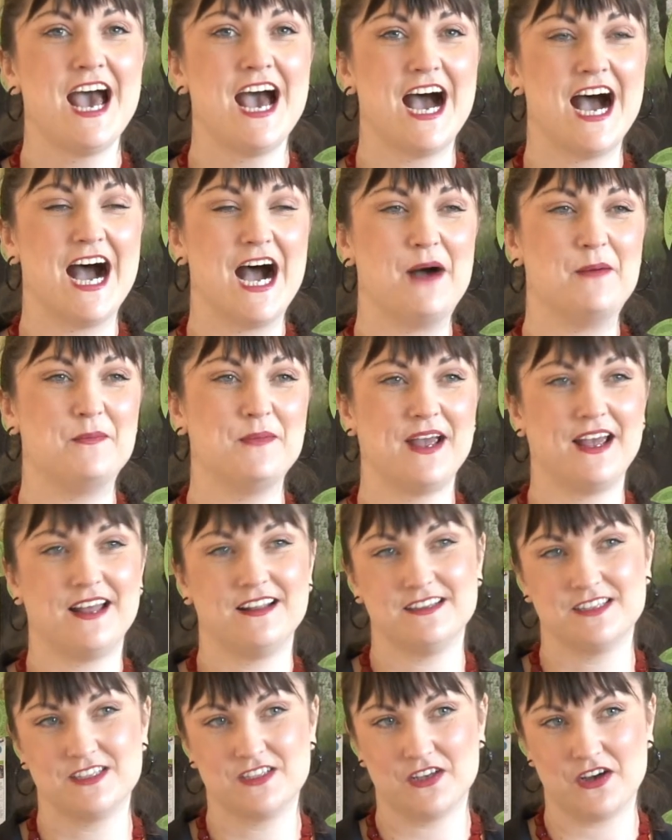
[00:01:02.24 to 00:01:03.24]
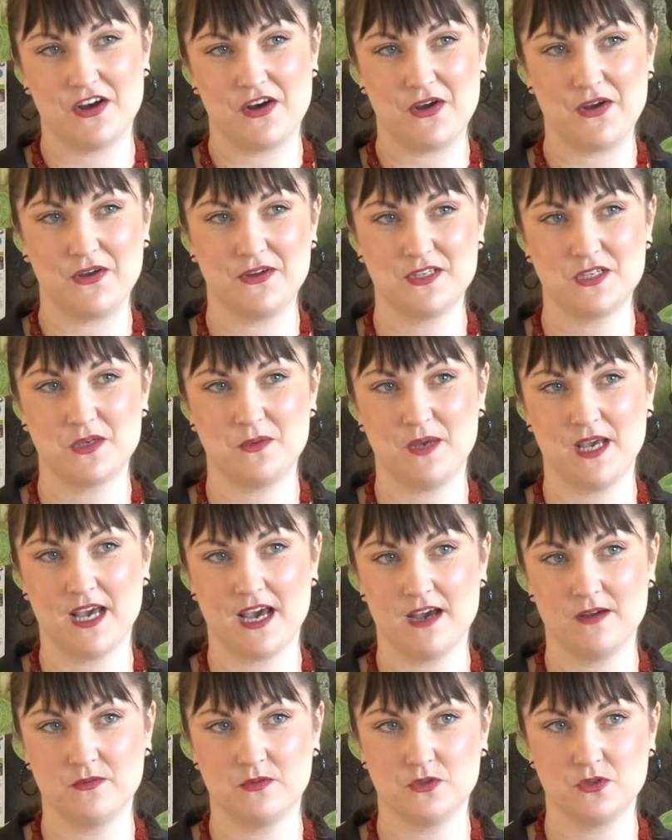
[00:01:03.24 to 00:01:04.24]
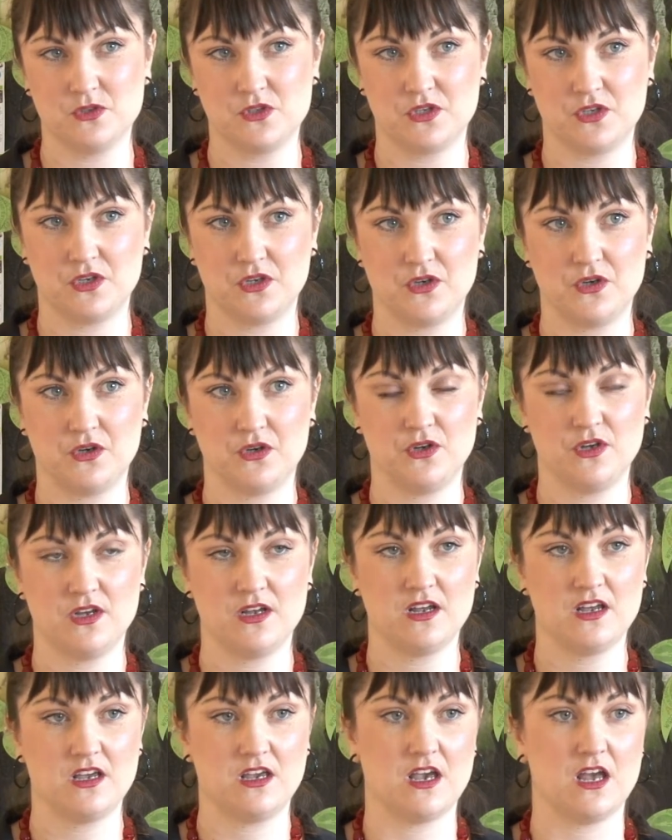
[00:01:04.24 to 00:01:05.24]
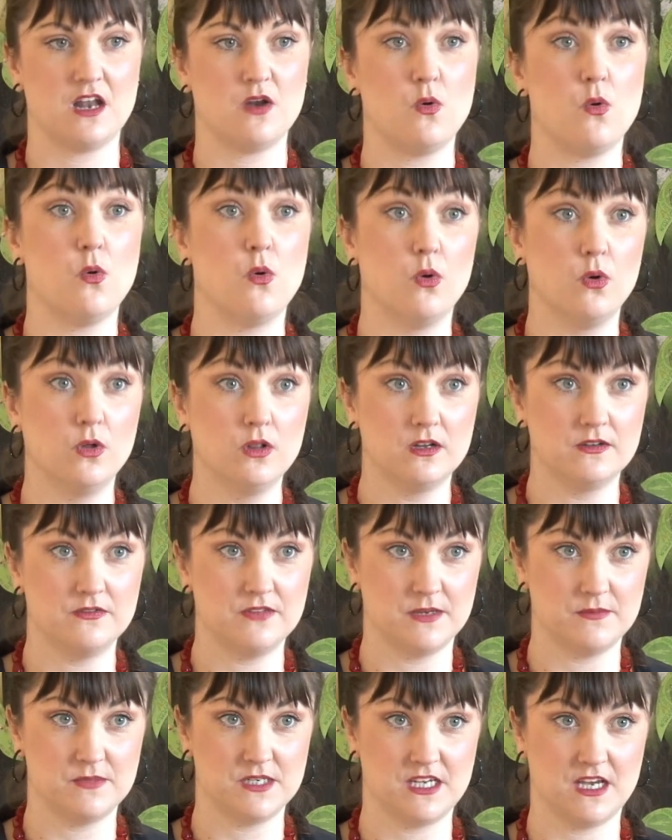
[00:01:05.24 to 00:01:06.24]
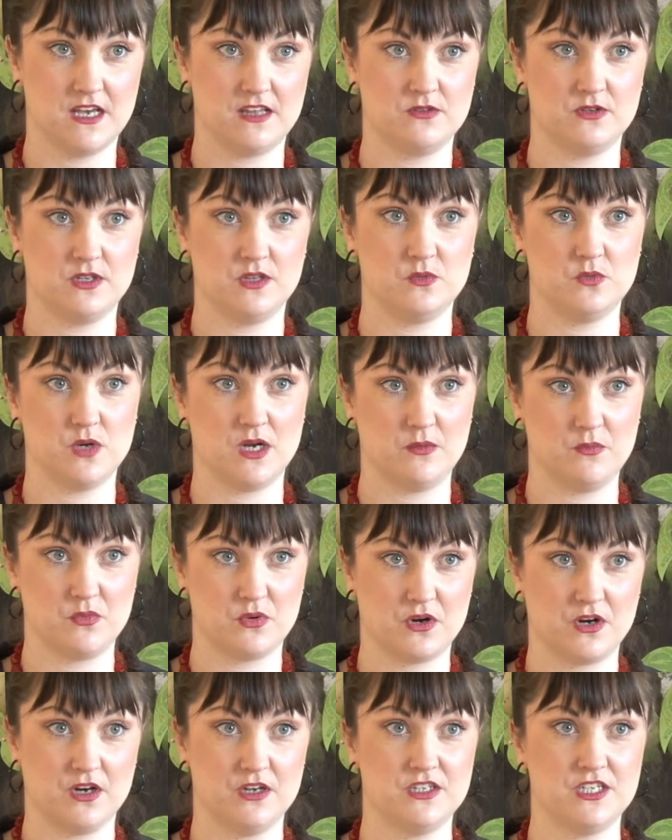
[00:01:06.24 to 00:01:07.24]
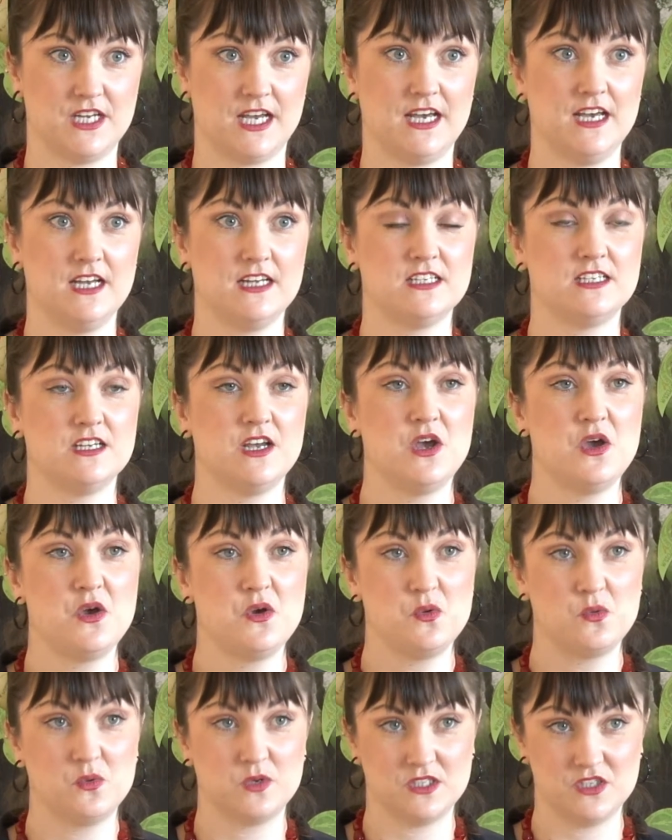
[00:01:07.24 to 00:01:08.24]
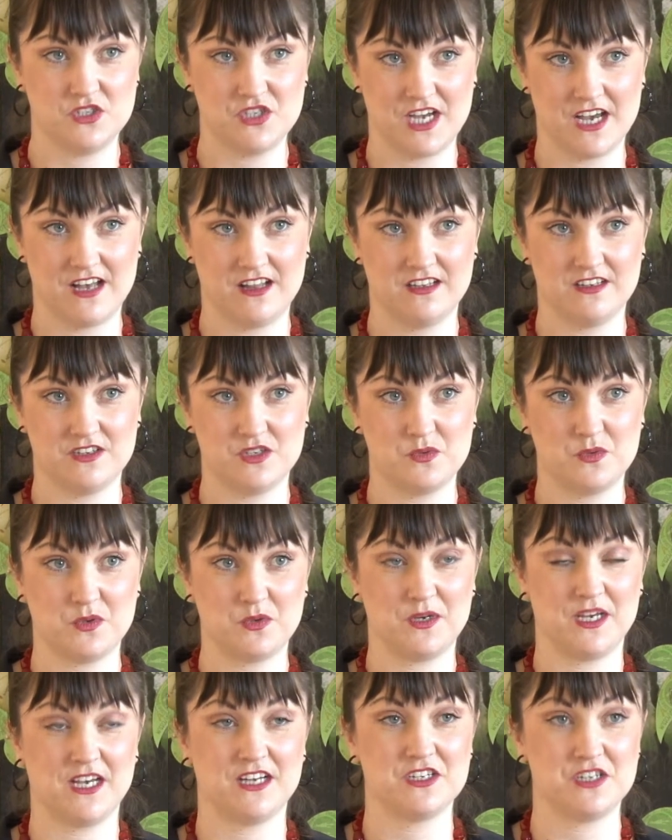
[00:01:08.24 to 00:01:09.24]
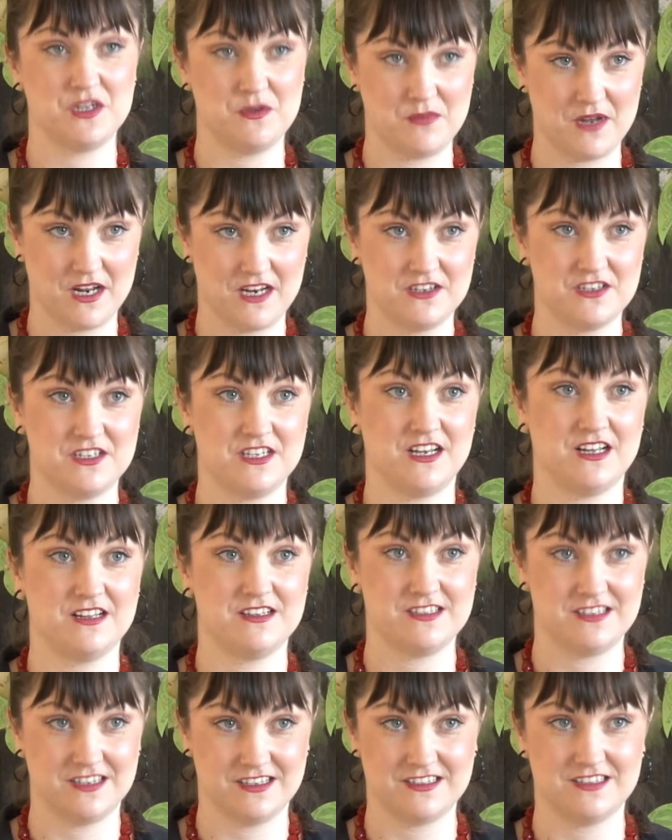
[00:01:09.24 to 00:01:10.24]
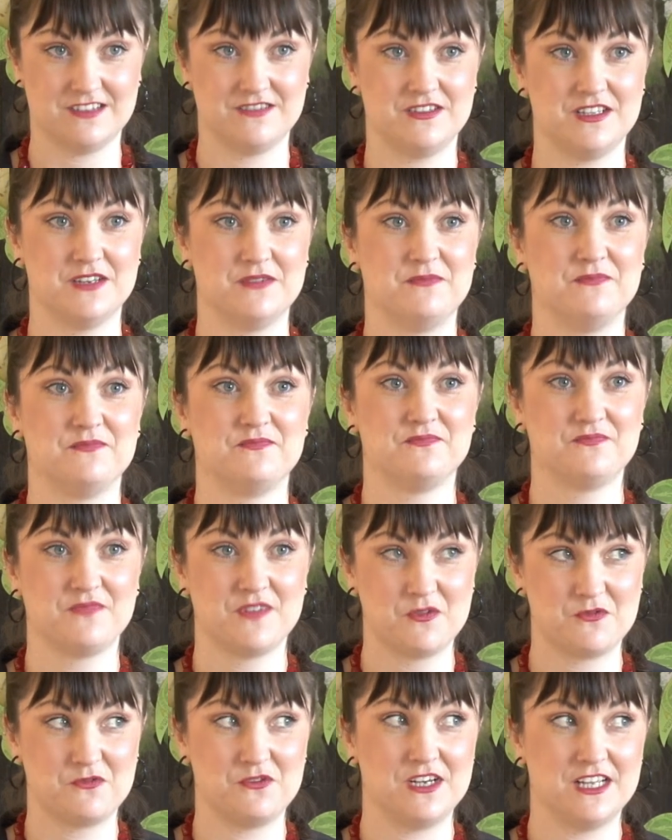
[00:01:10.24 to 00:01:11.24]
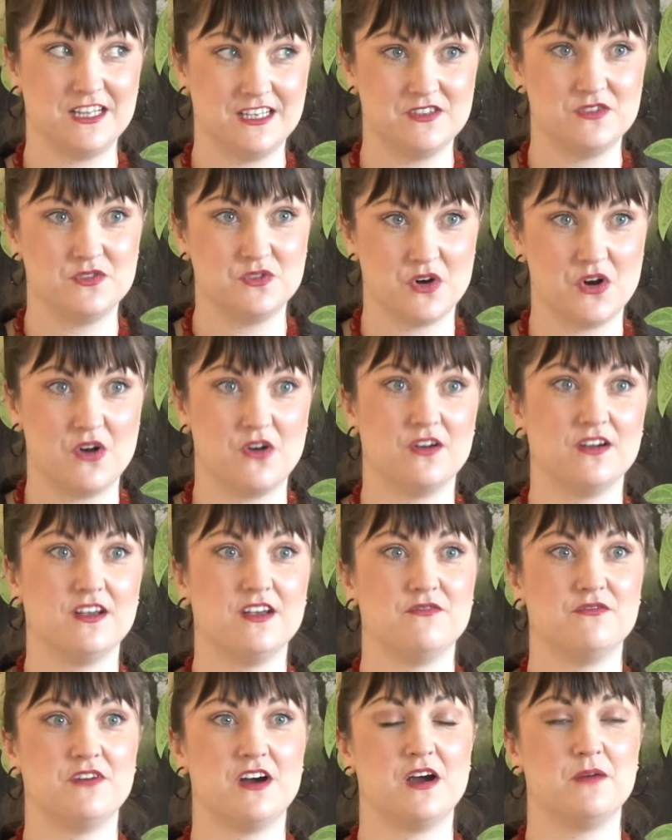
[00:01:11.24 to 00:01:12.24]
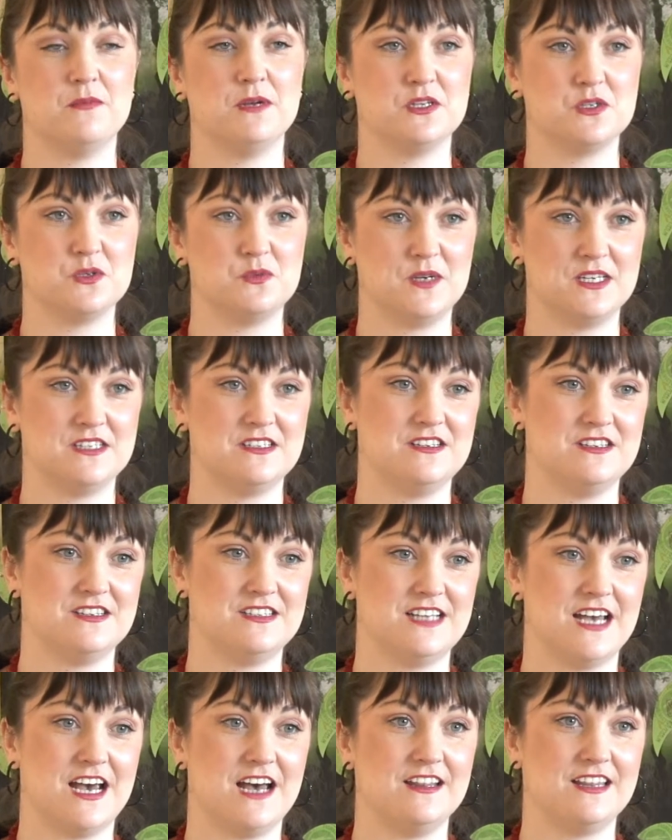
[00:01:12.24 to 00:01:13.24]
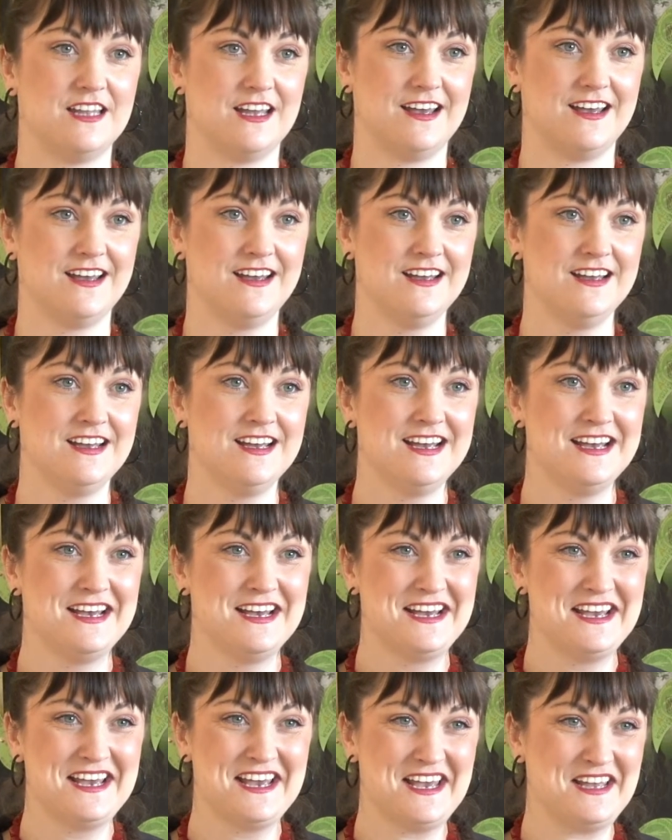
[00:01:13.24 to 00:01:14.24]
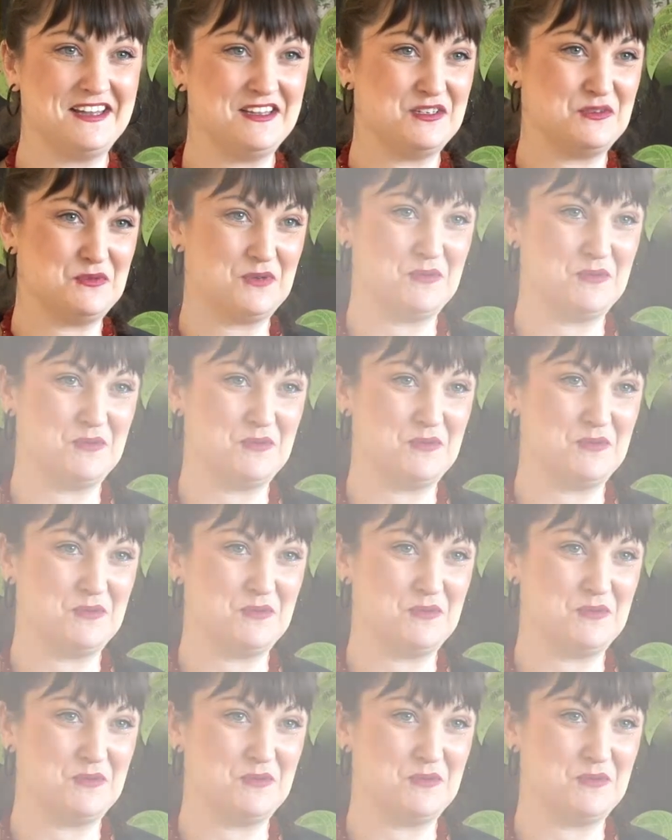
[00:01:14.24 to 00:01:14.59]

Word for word: Um, and so to be able to get all of them together in the one project was a challenge, but we actually managed to get six of them really strong environmental messages out there in this